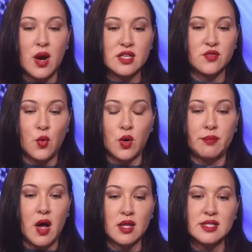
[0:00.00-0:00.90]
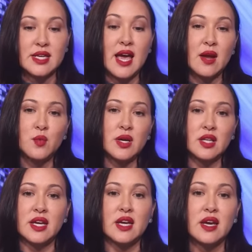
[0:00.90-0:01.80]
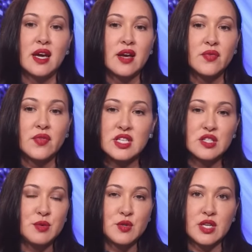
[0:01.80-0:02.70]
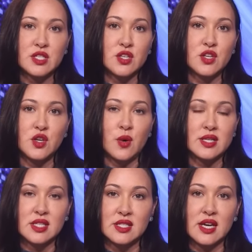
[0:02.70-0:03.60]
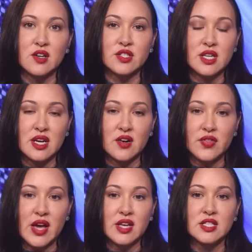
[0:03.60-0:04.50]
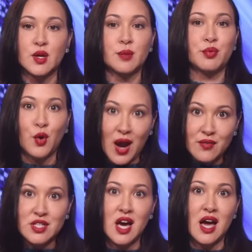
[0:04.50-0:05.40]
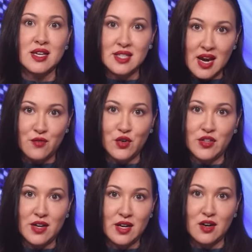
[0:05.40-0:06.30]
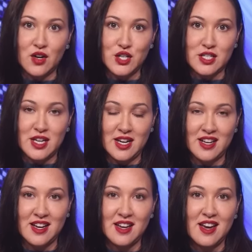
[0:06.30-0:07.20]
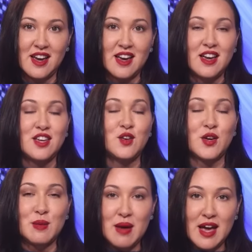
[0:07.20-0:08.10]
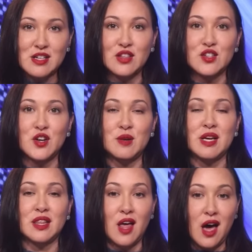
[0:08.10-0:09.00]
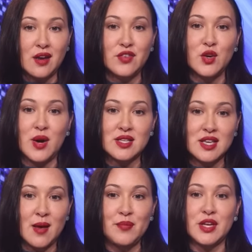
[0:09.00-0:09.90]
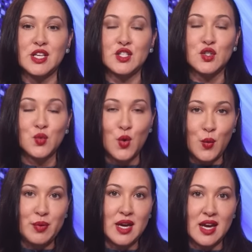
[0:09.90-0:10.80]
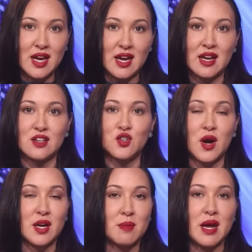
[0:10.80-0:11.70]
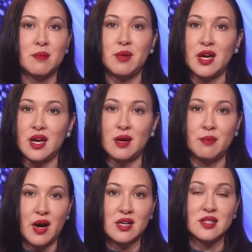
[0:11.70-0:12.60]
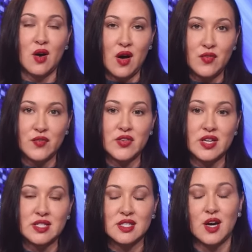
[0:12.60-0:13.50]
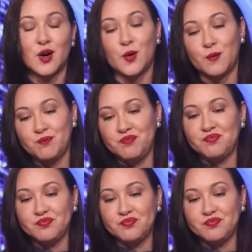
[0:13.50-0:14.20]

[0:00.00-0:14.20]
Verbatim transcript: U.S. foreign policy. And really, this is music to the U.S.'s ears to hear that he's going to privatize everything in Argentina. You can imagine there's going to be a lot of U.S. companies swooping in, trying to make big bucks off of this. So